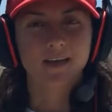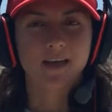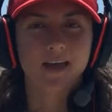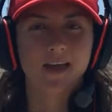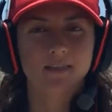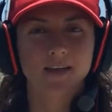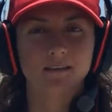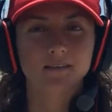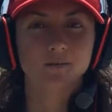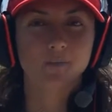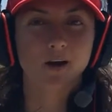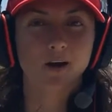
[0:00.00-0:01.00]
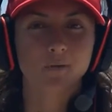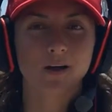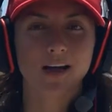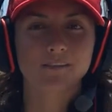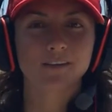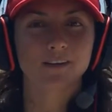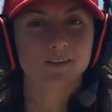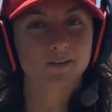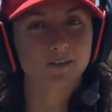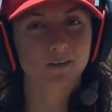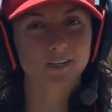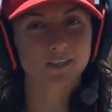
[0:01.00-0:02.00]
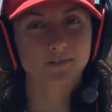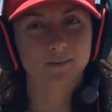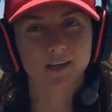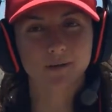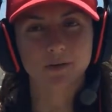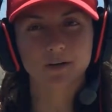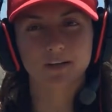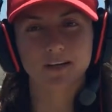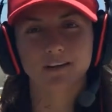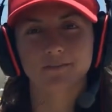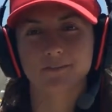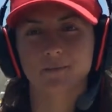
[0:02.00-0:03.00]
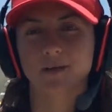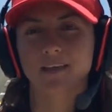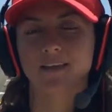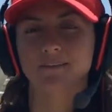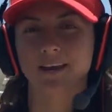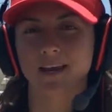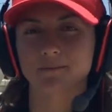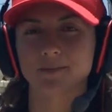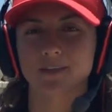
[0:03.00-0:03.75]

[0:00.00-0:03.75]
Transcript: And then tomorrow we'll have canoe tours for the community from 11 a.m.